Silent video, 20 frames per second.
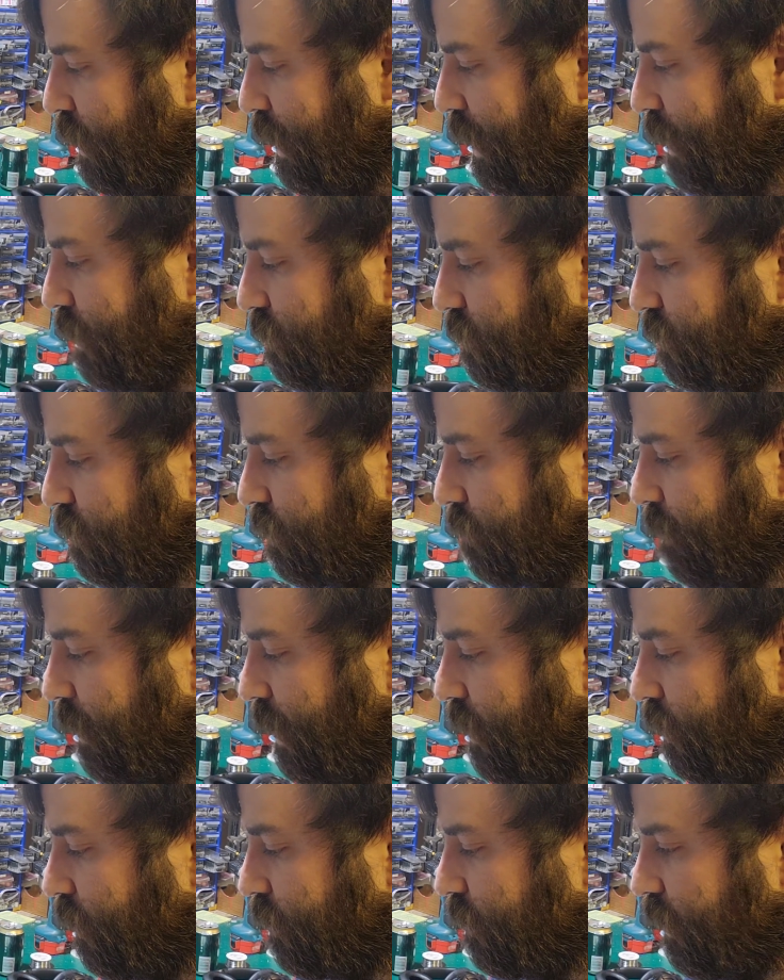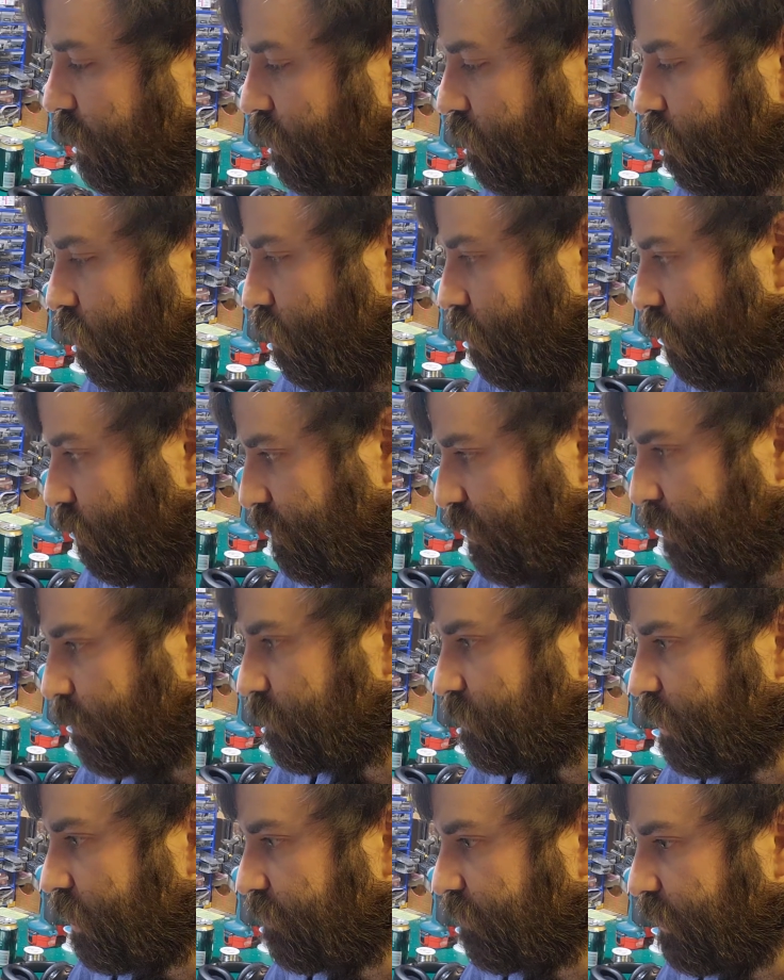you use the compander, and then on the other
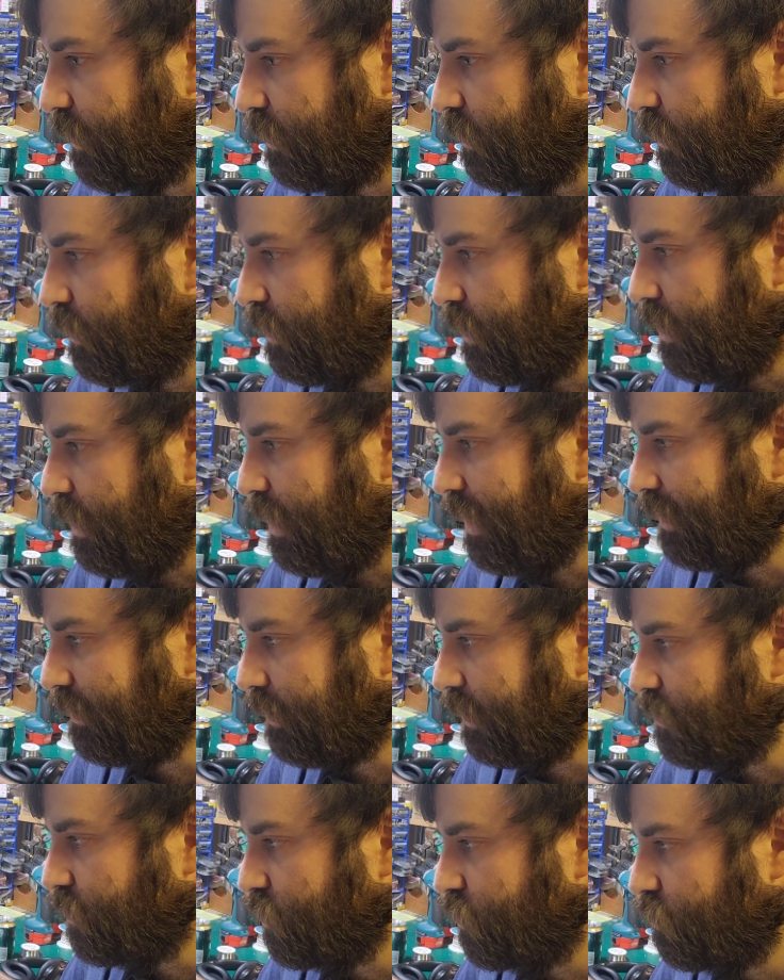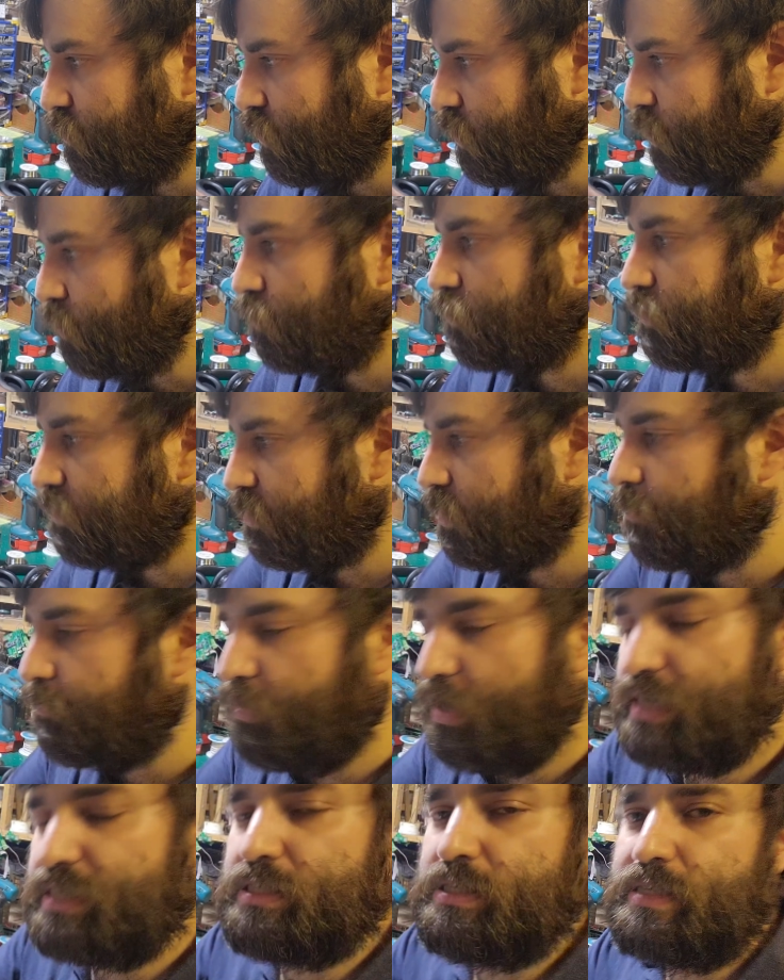side of it, it lets you use the
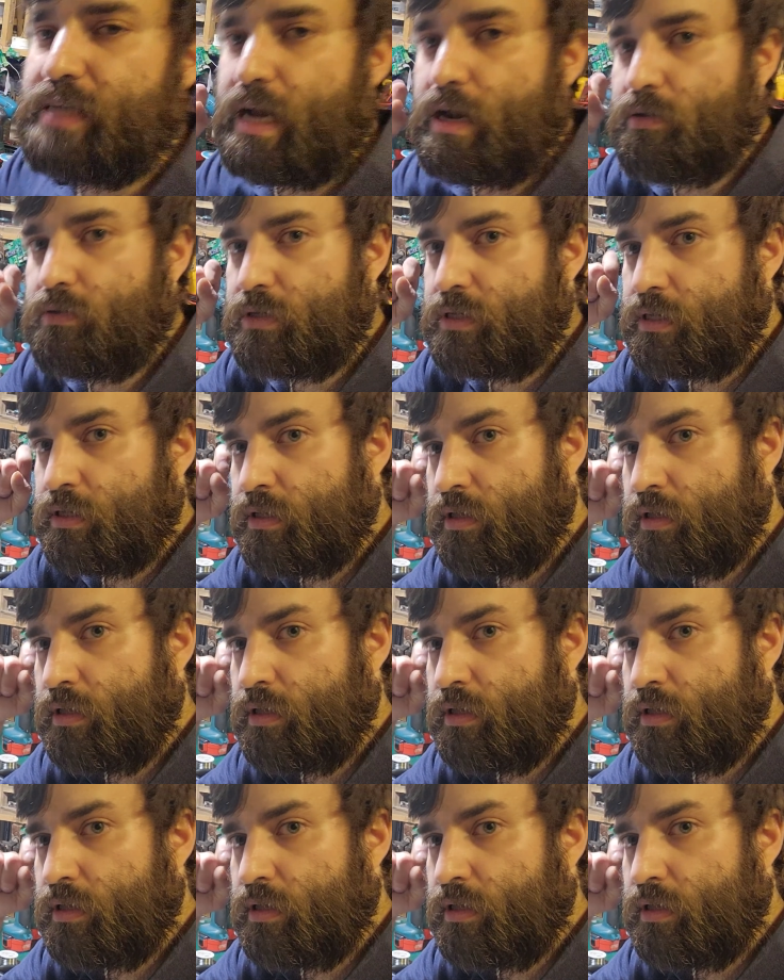compressed sound